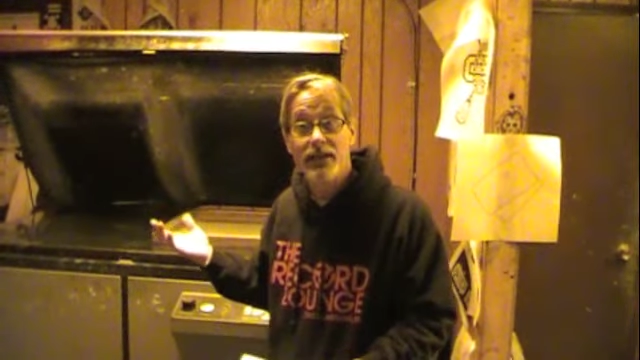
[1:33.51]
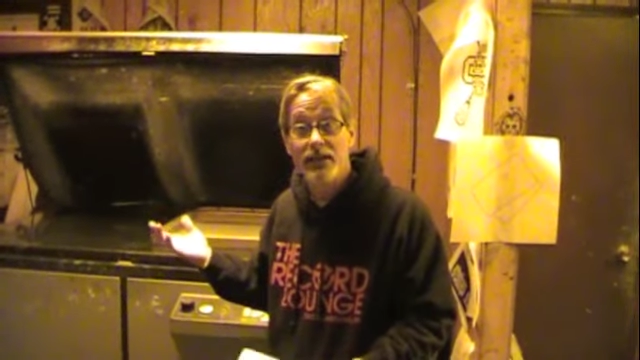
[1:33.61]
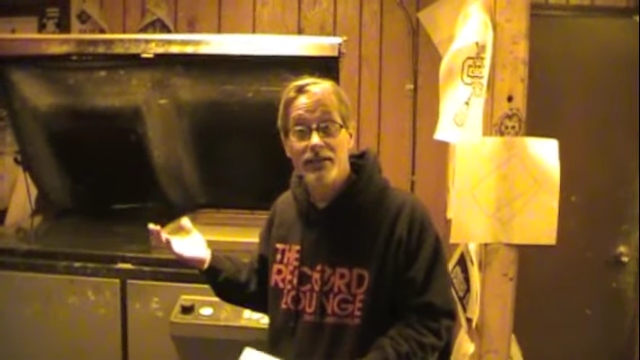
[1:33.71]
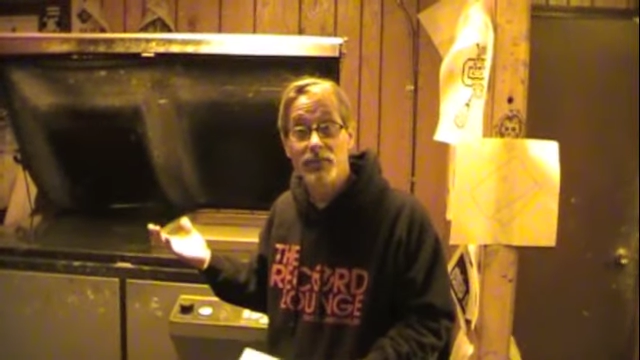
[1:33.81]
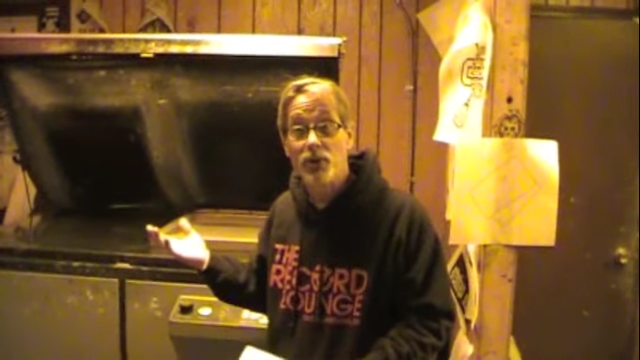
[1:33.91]

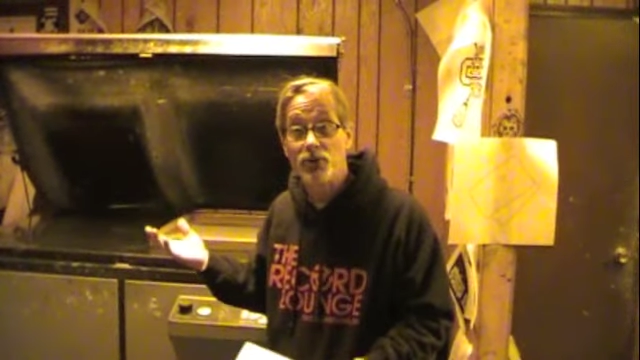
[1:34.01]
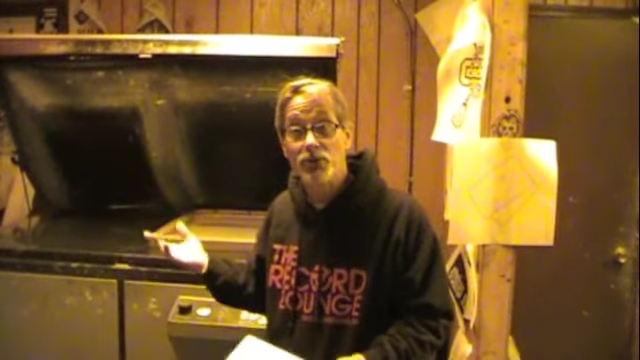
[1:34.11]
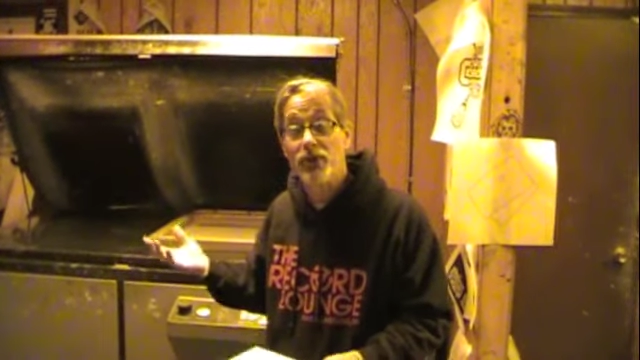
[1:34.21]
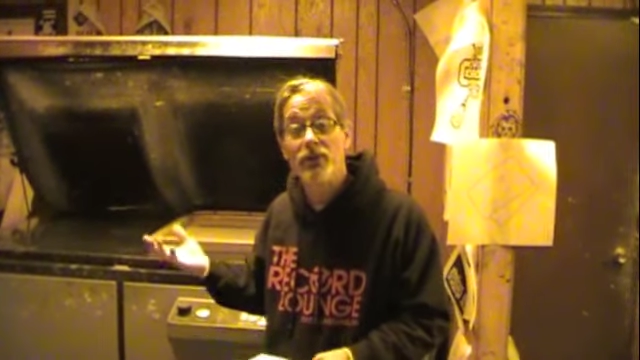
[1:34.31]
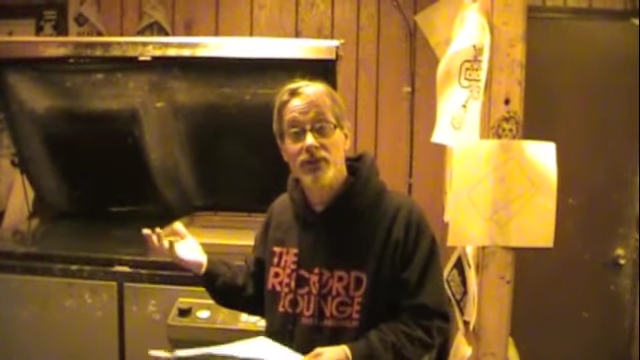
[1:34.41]
an exposure
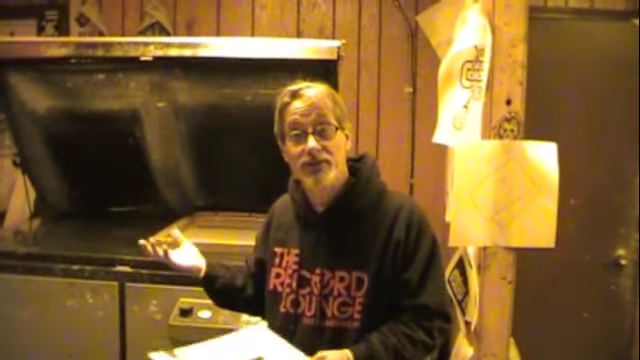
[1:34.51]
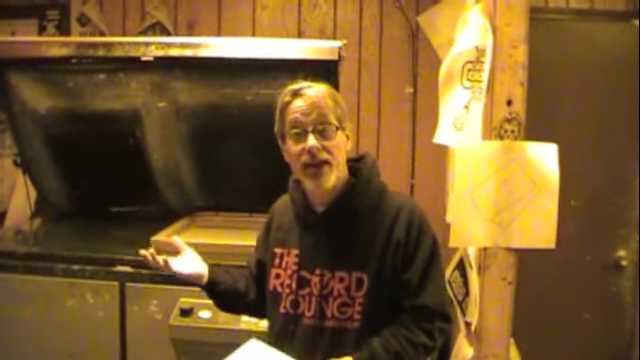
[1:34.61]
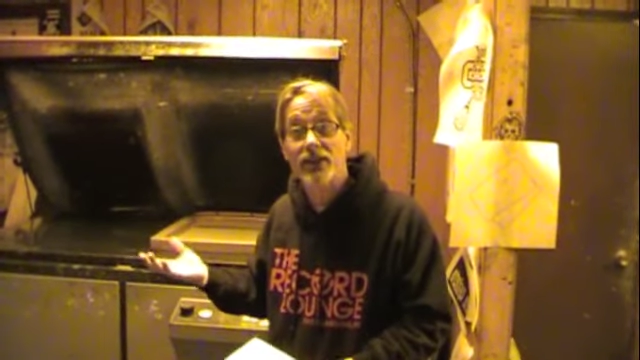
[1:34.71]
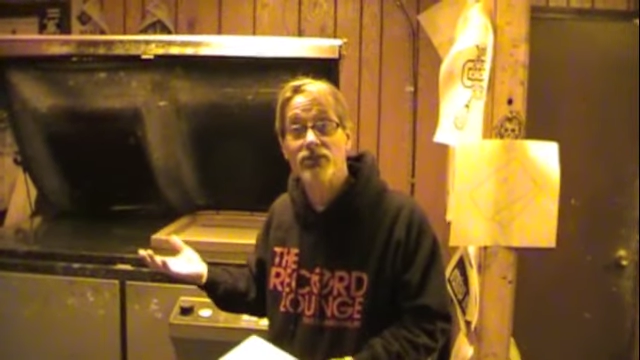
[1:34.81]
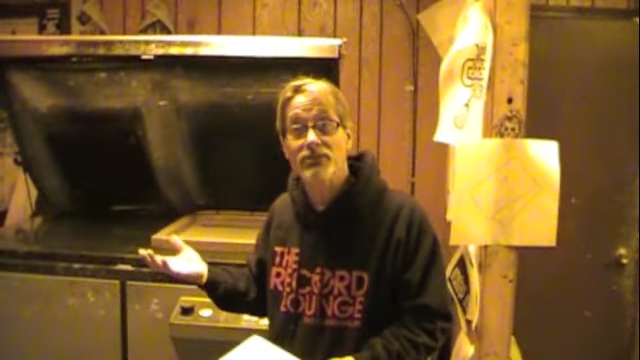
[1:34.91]
unit with a
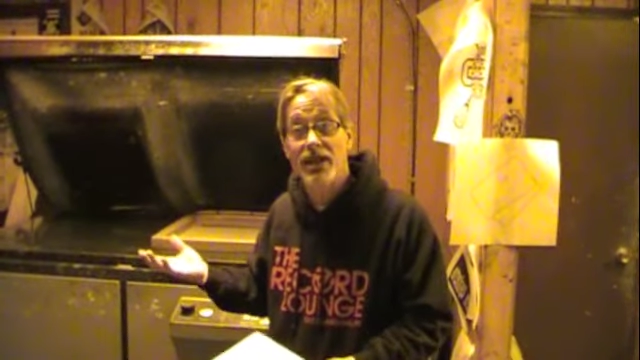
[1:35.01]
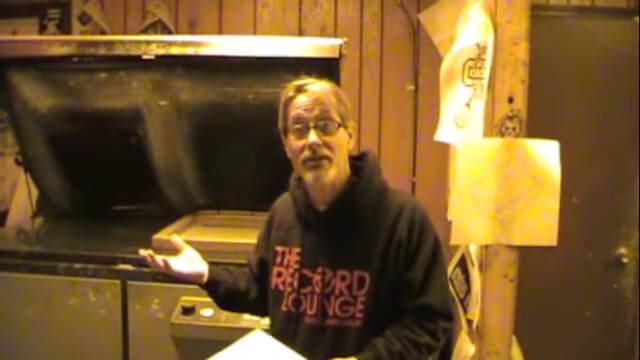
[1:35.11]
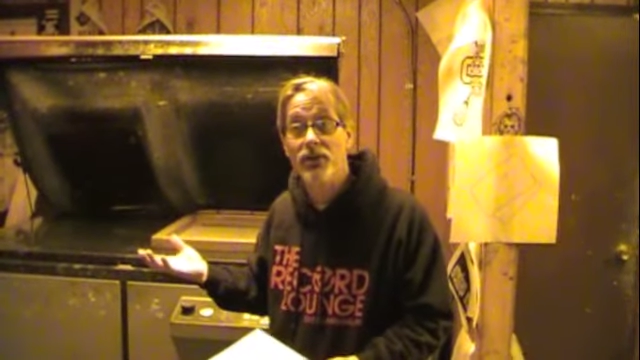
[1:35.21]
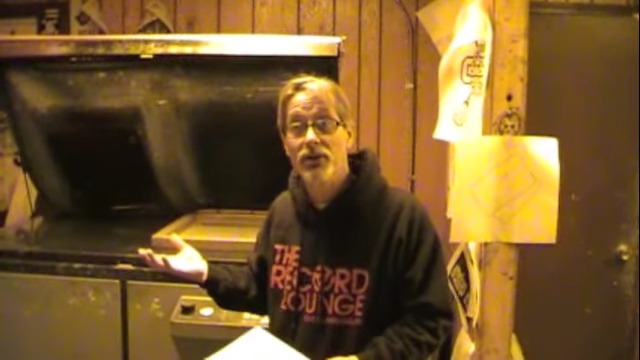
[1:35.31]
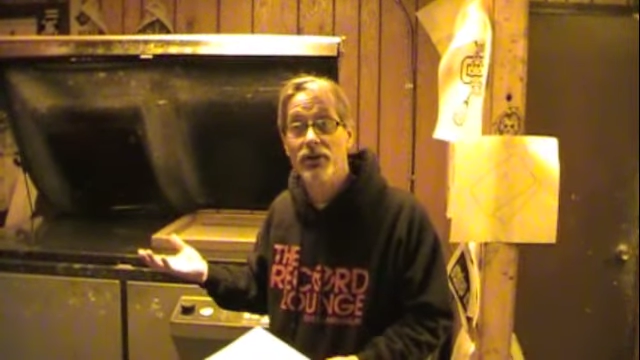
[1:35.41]
vacuum table.